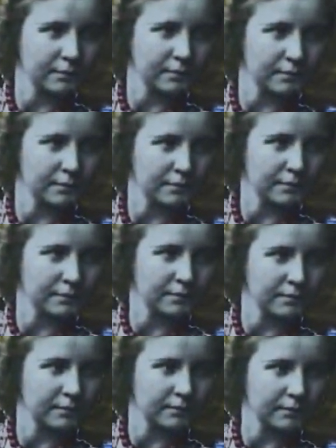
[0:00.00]

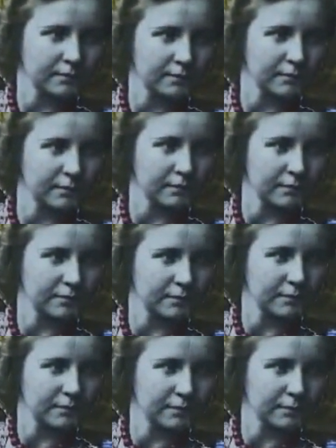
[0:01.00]

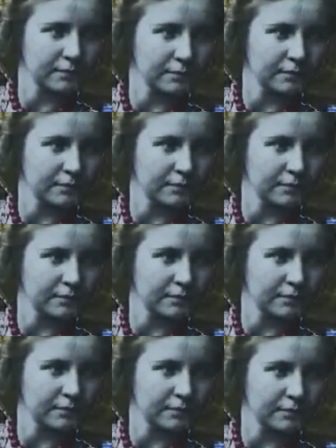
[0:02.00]

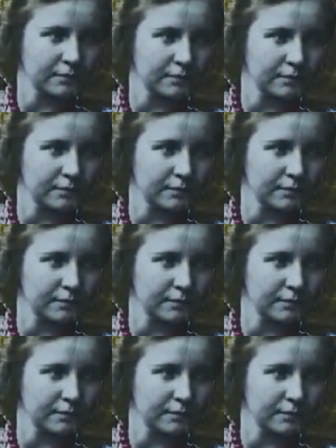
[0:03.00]

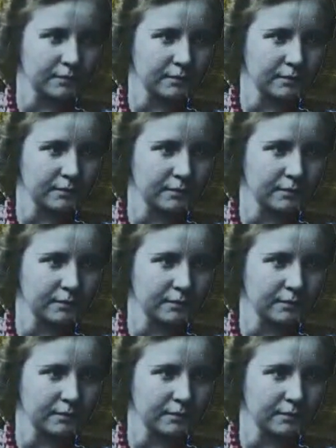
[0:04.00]
(no one is talking)